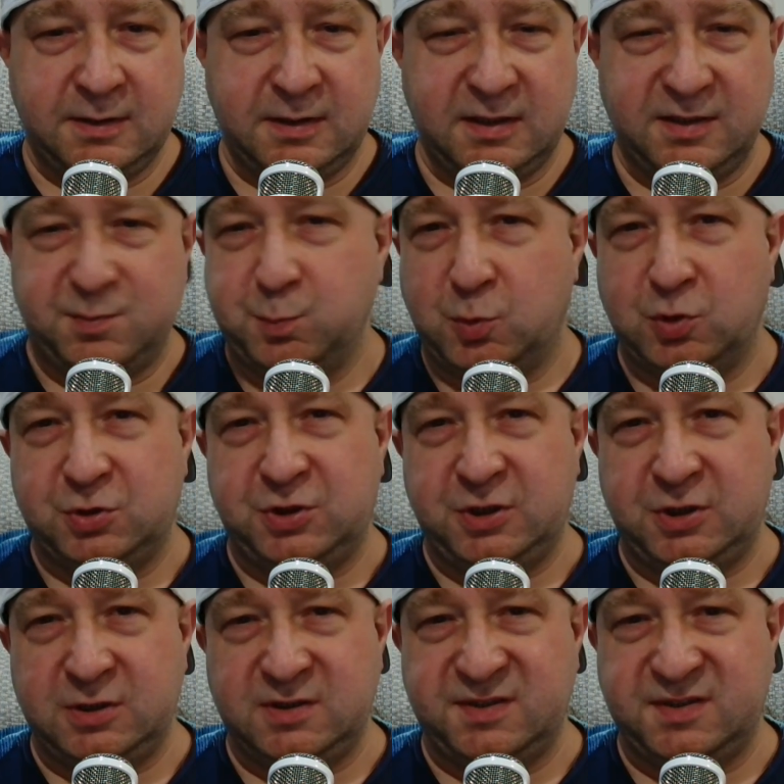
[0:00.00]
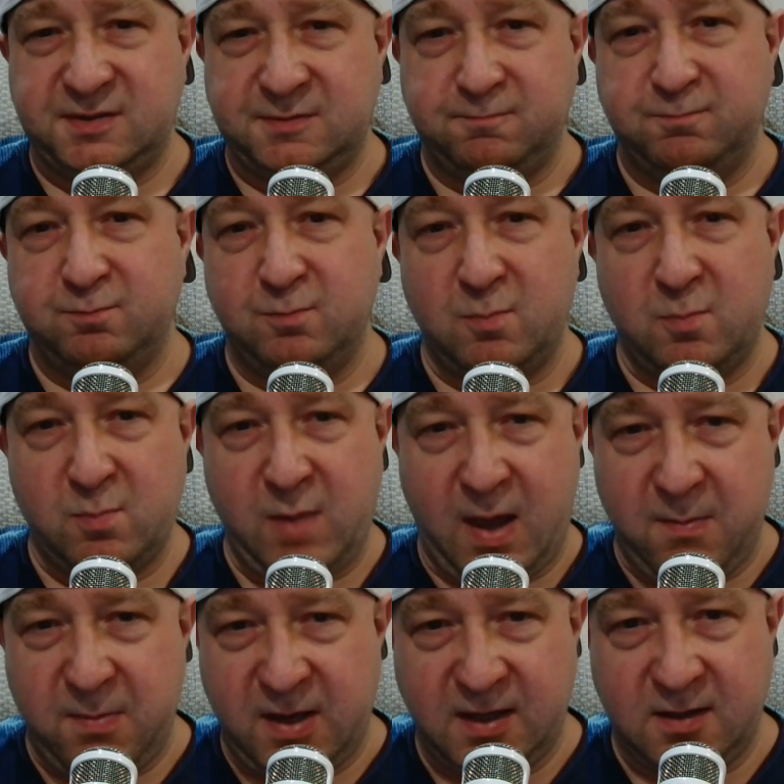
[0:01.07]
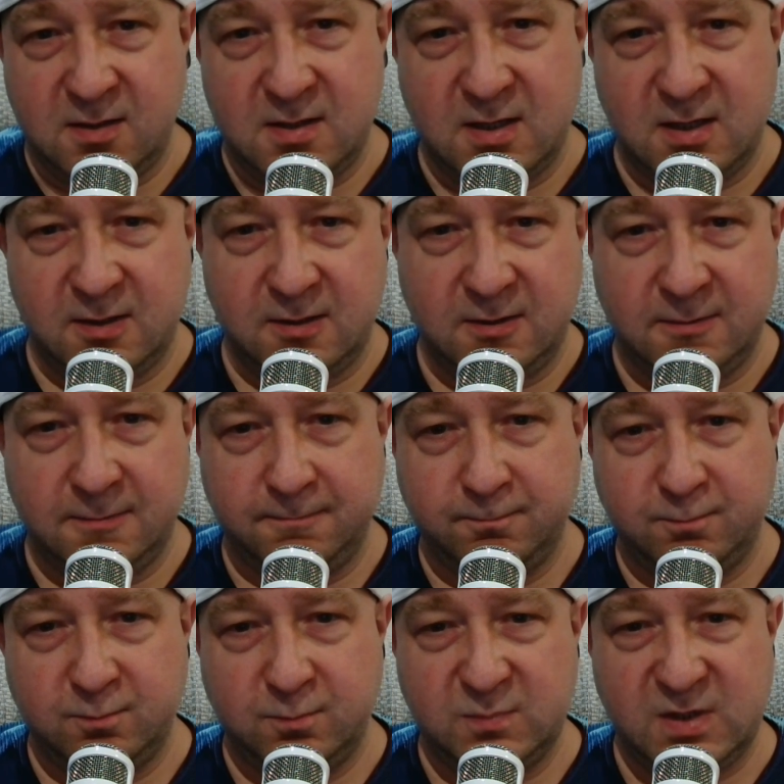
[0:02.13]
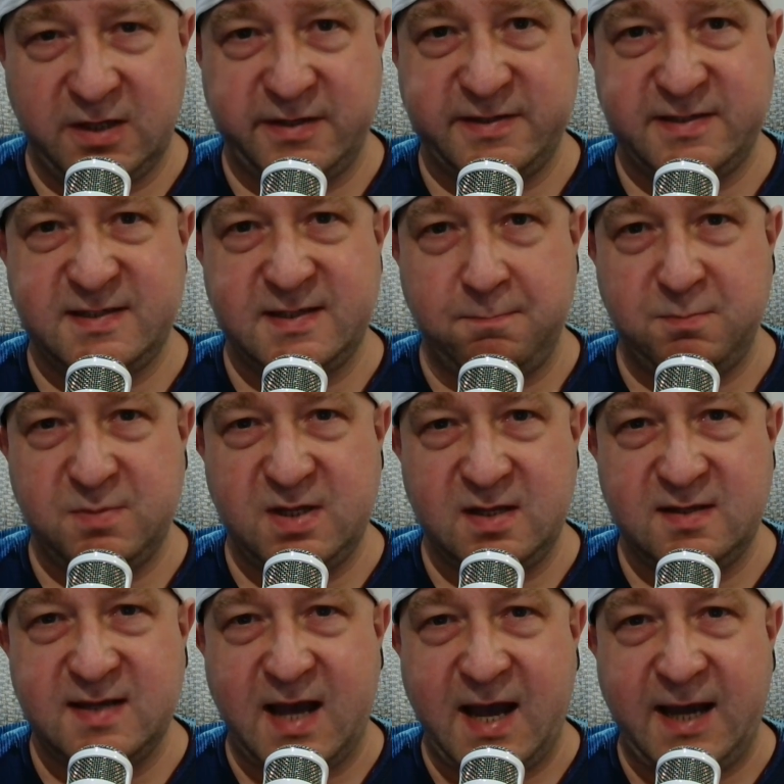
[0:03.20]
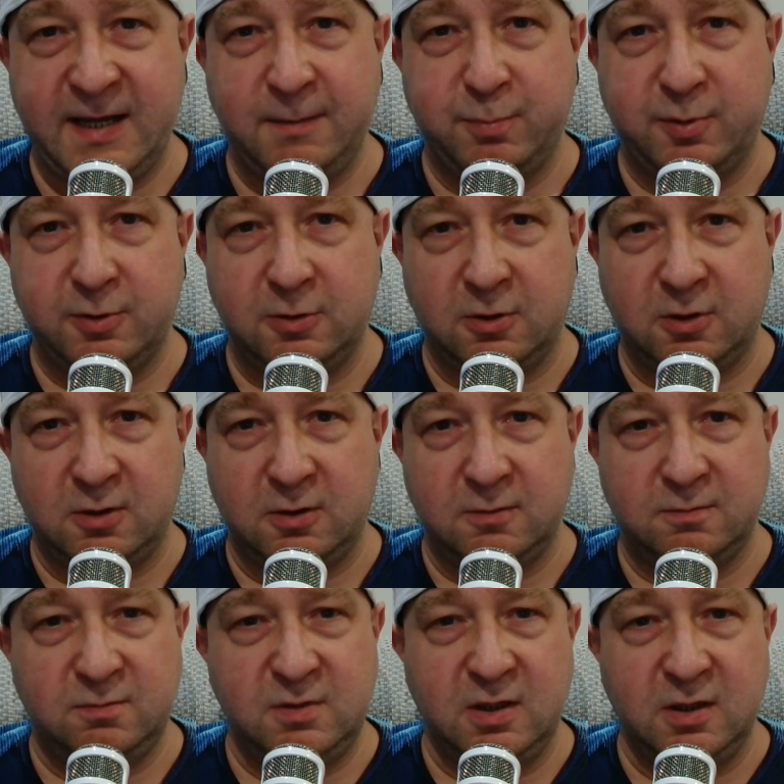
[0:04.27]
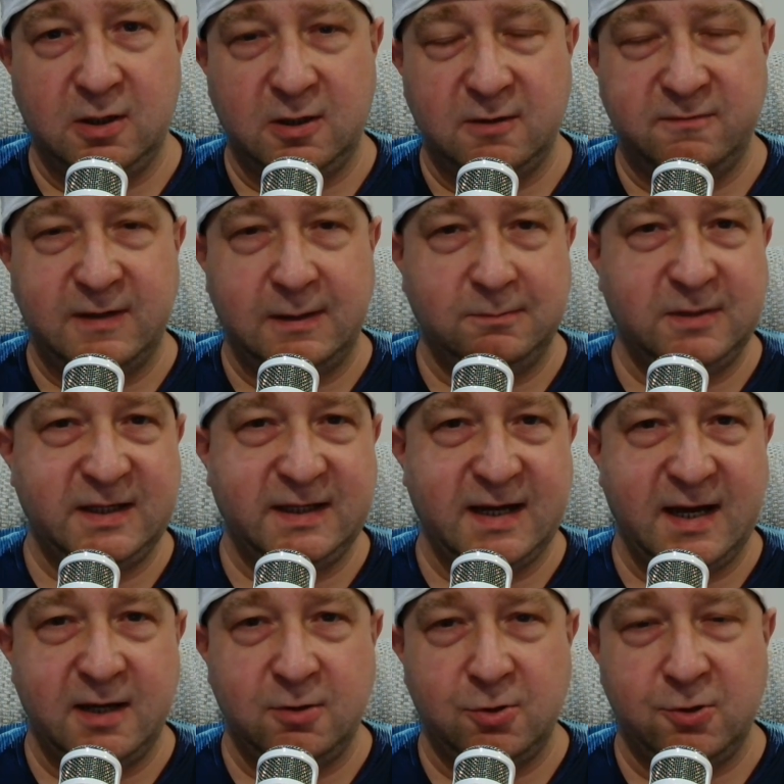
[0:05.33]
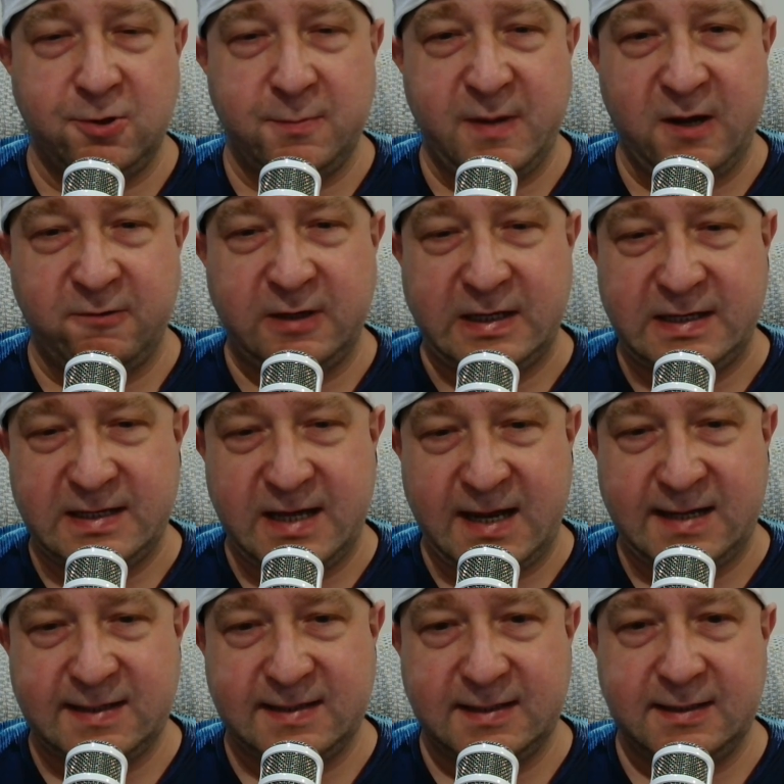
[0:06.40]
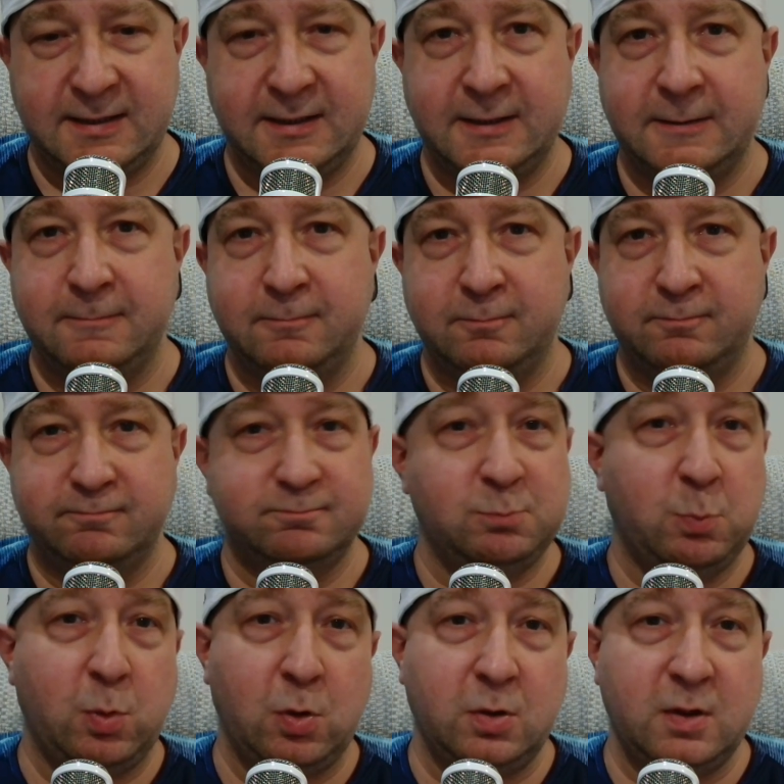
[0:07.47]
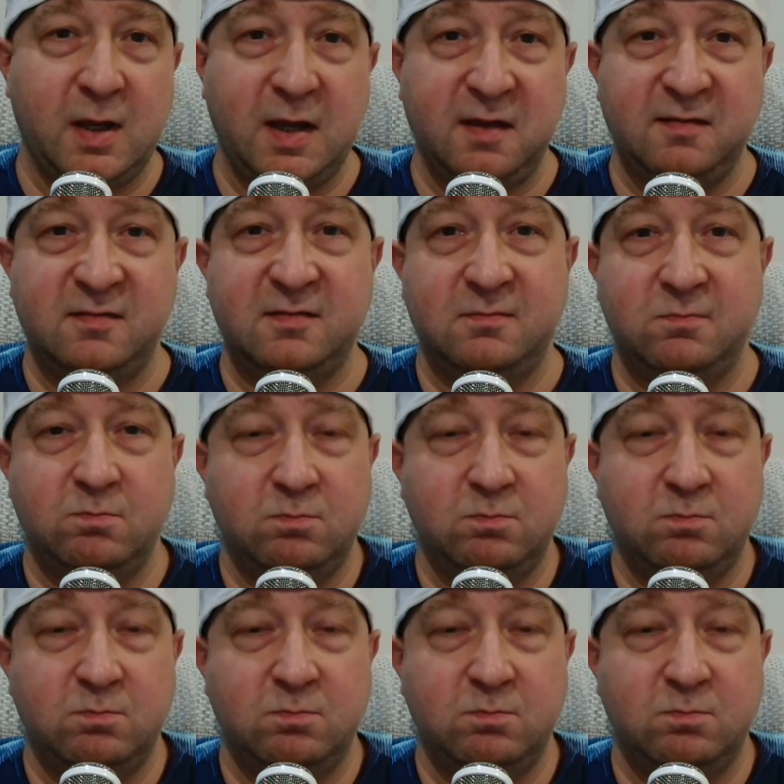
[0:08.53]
as much as maybe at Simpsons hype, or, you know, Family Guy or American Dad. But it's